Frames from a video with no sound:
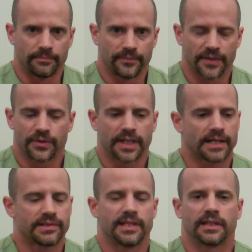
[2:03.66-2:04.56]
If you're
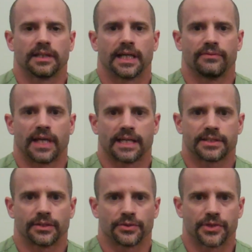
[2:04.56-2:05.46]
not seeing a lot of
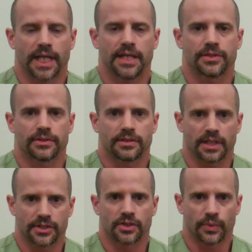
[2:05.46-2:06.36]
vascular changes,
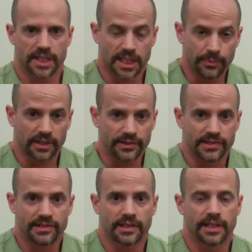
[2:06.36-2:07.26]
such as we typically
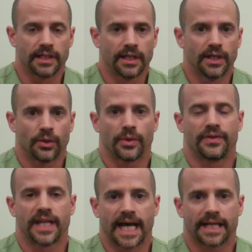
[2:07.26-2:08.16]
see with
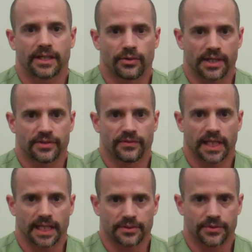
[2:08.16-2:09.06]
non-aggressive
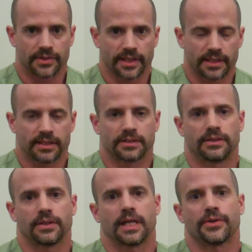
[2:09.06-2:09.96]
cancers like
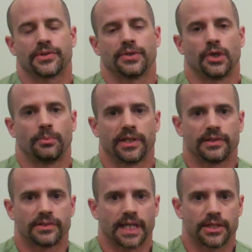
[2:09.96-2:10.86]
ductal carcinoma
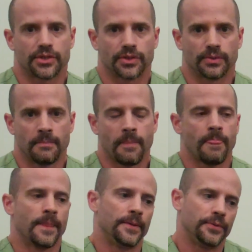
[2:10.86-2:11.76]
in situ,
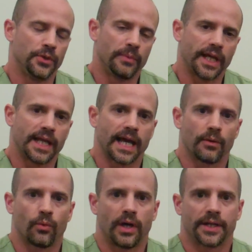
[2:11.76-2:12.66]
you may
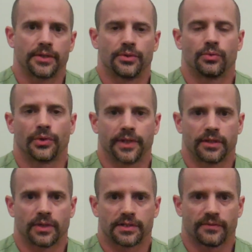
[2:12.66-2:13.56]
not want to do really
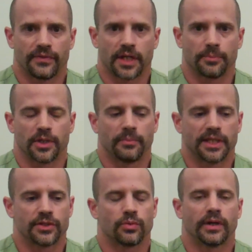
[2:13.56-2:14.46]
aggressive therapy. You
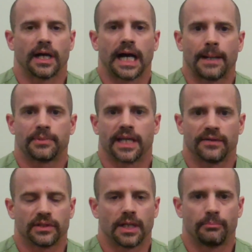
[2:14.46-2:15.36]
may just want to opt to
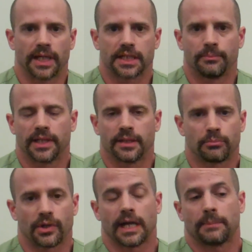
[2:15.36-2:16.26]
have a lumpectomy and
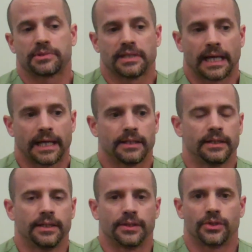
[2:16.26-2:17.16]
perhaps not
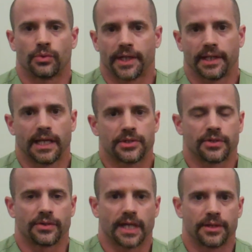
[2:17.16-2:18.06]
do
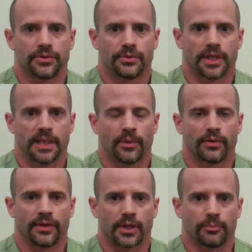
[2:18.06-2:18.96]
radiation or not do
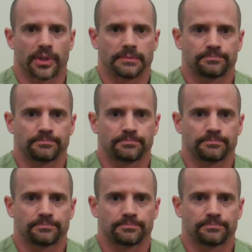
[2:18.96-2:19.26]
chemotherapy.